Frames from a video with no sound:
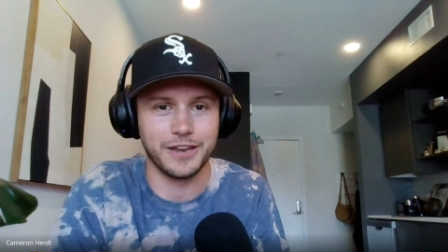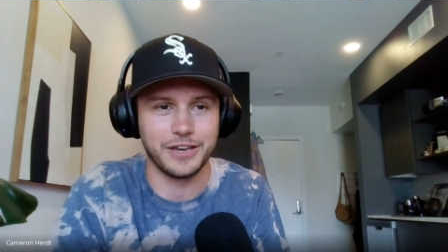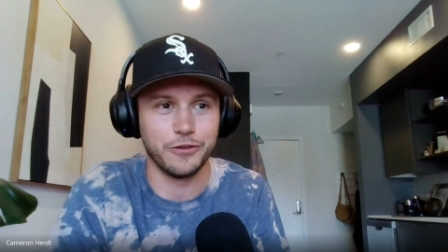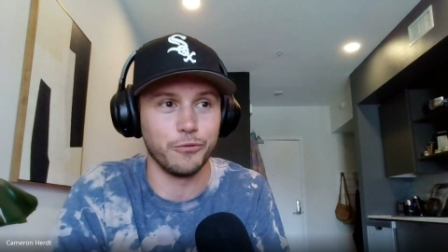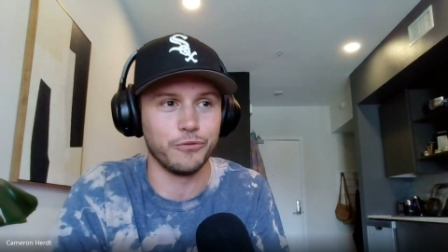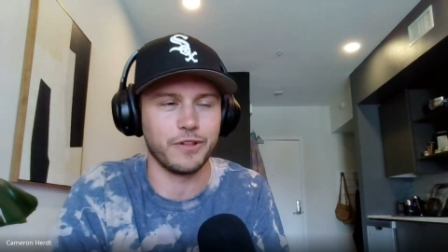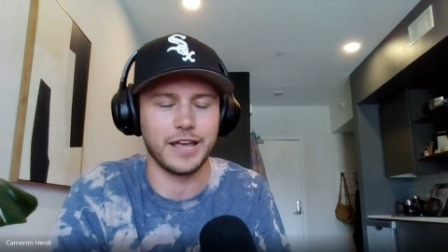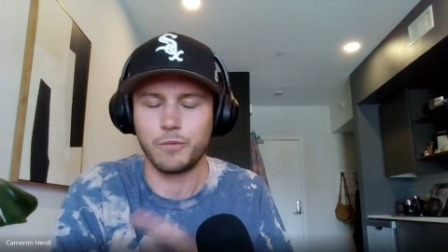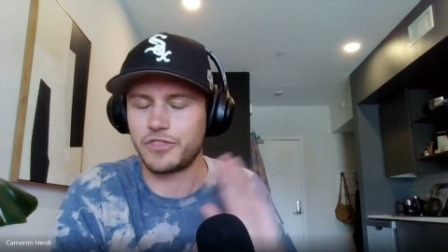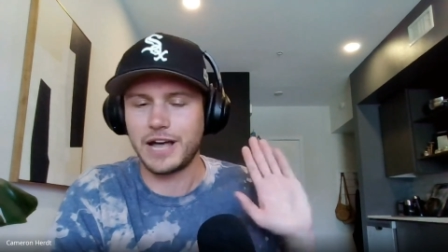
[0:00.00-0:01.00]
And you
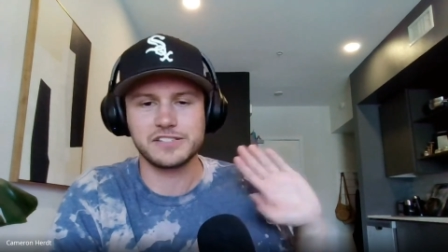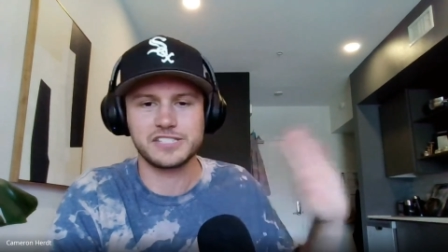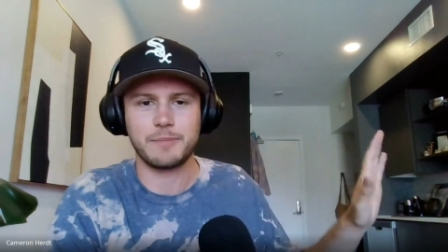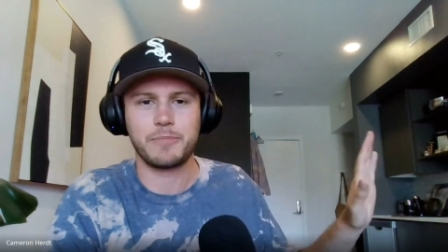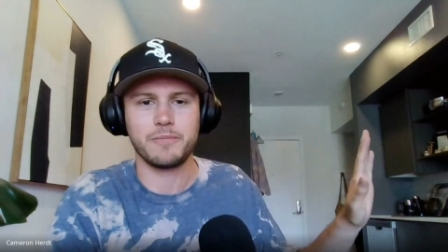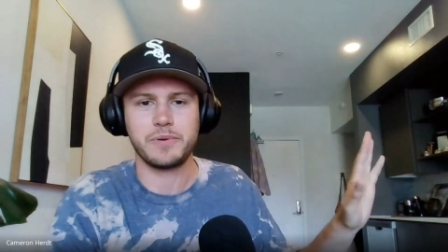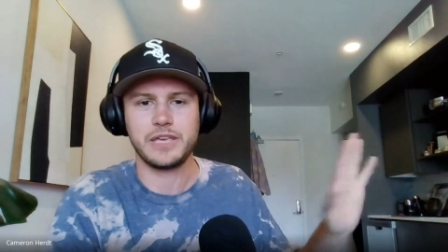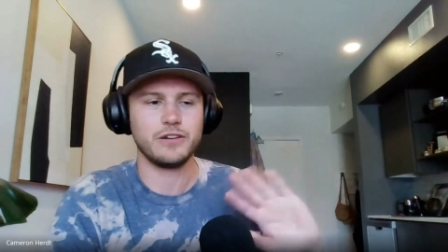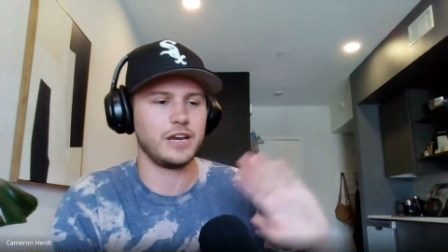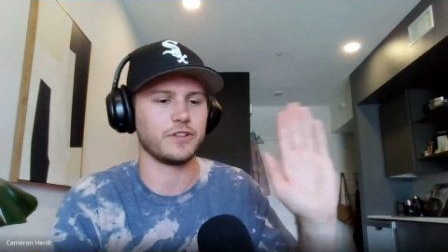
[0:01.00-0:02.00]
like without skipping a
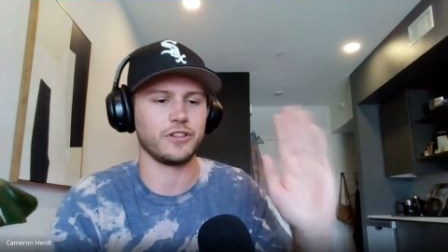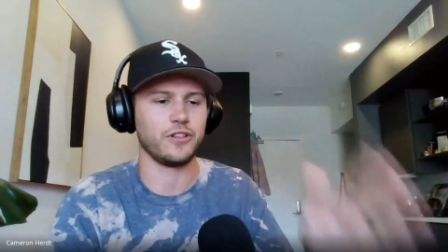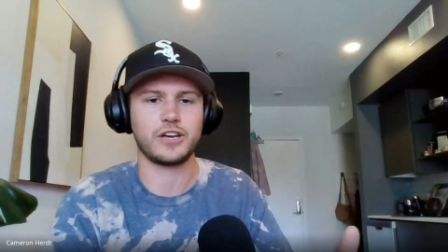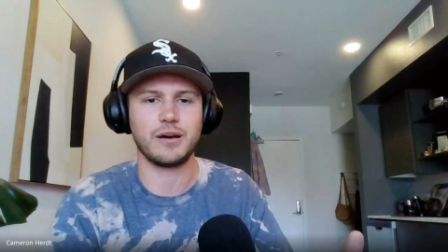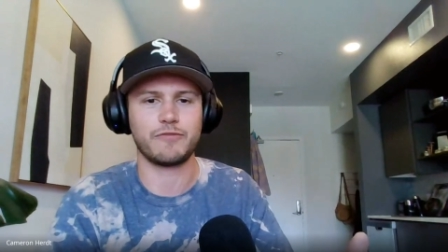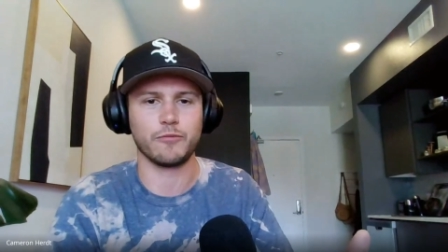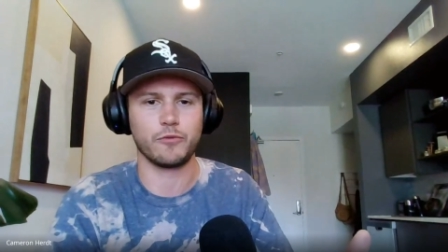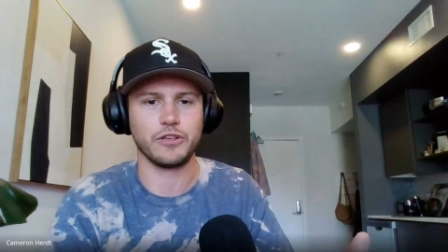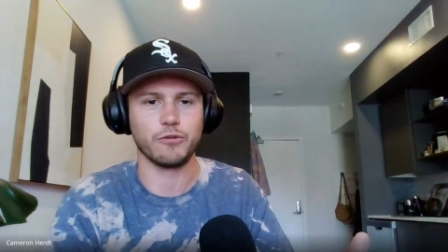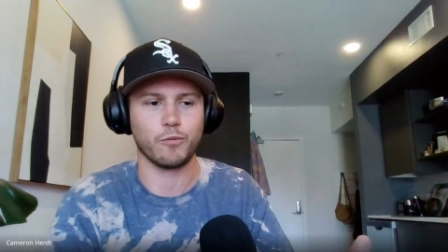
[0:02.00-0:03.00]
beat, you didn't even look up from
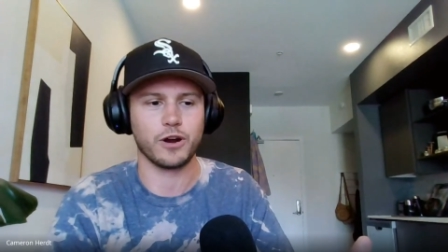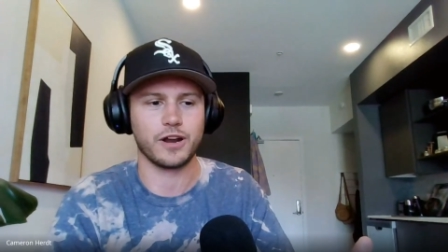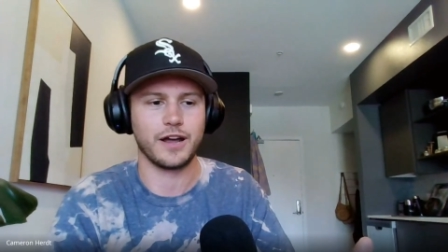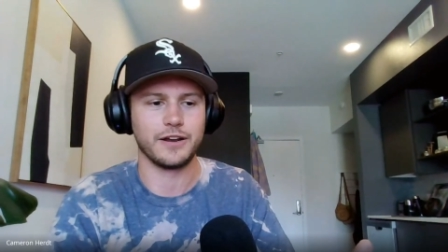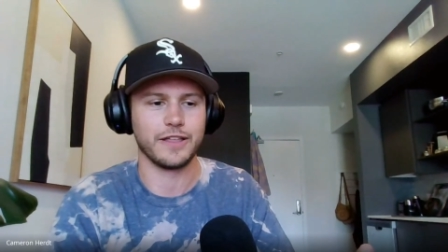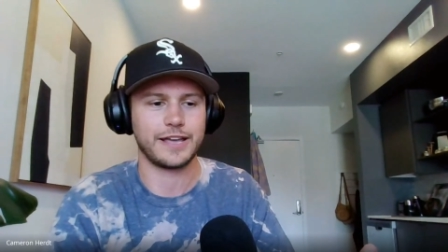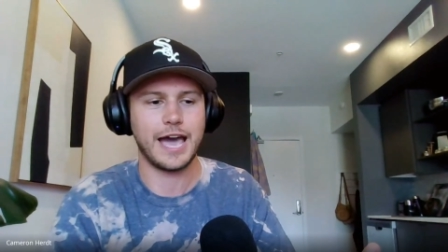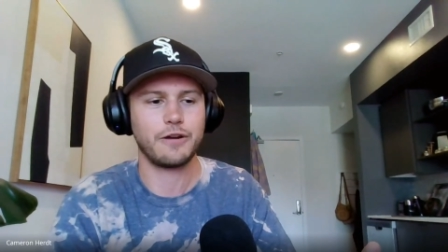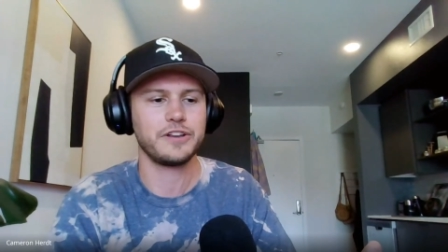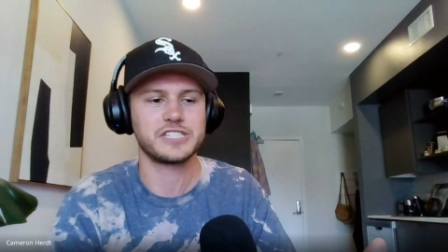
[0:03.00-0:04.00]
what you were working on. You're like,
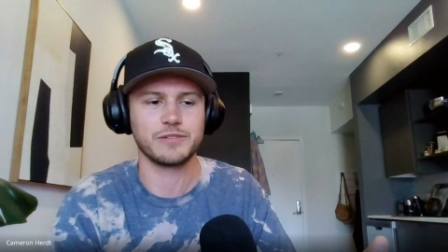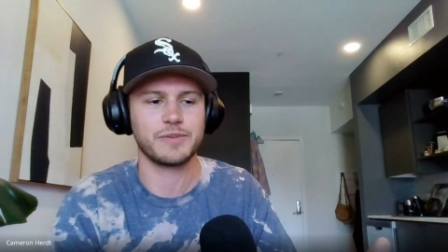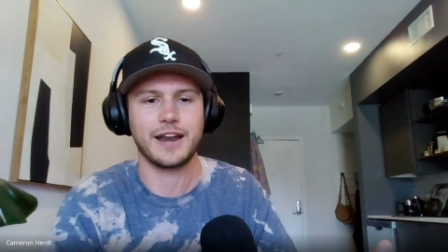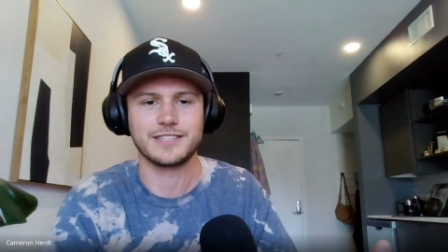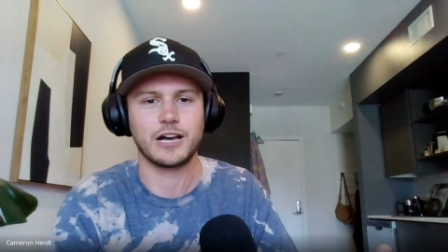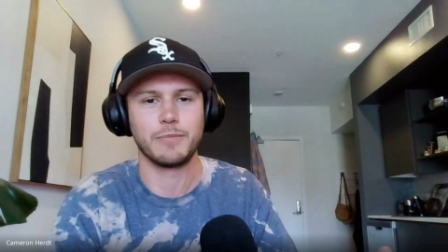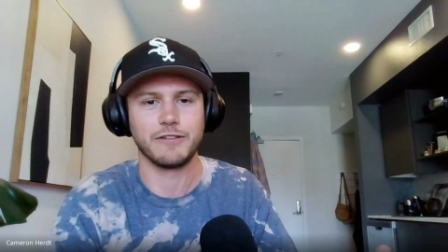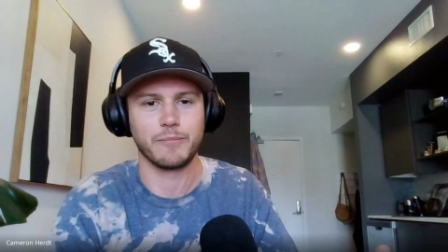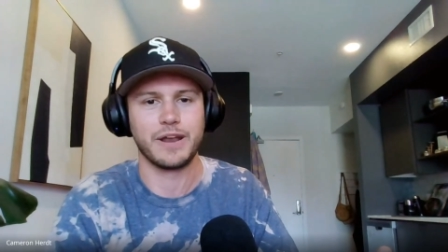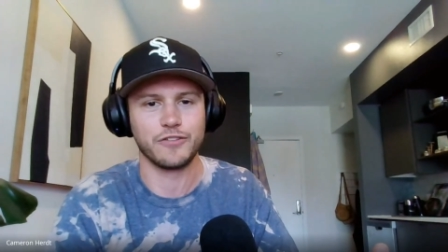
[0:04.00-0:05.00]
I don't need some guy to tell me
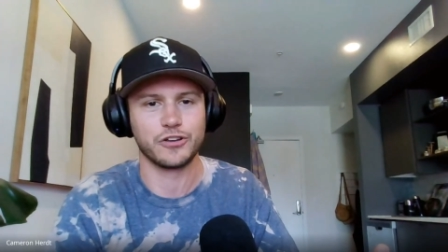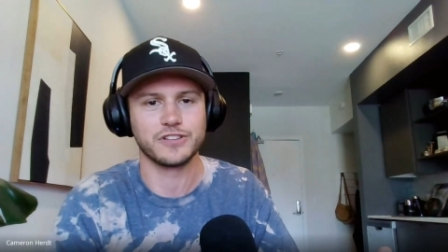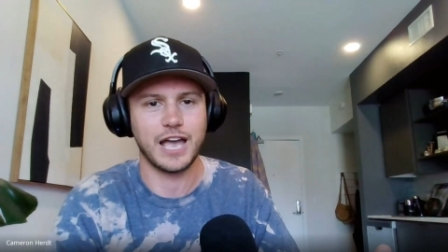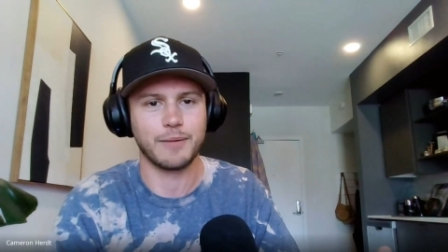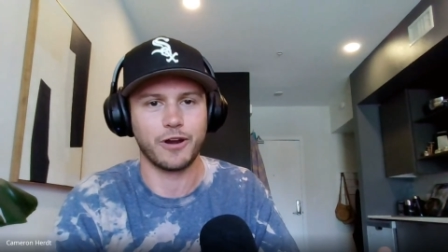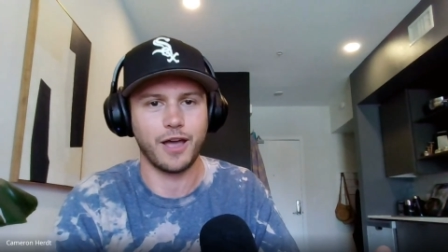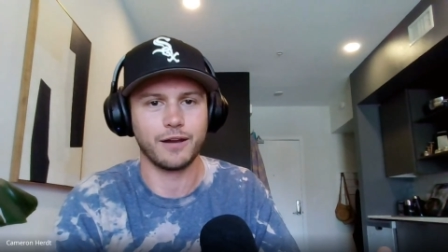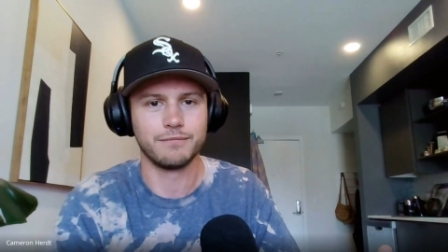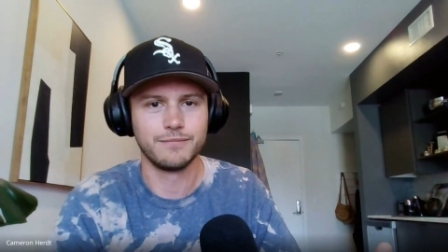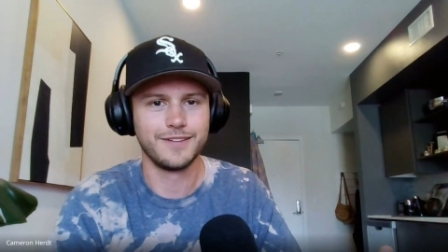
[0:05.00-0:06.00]
if I'm gonna have a good time or not.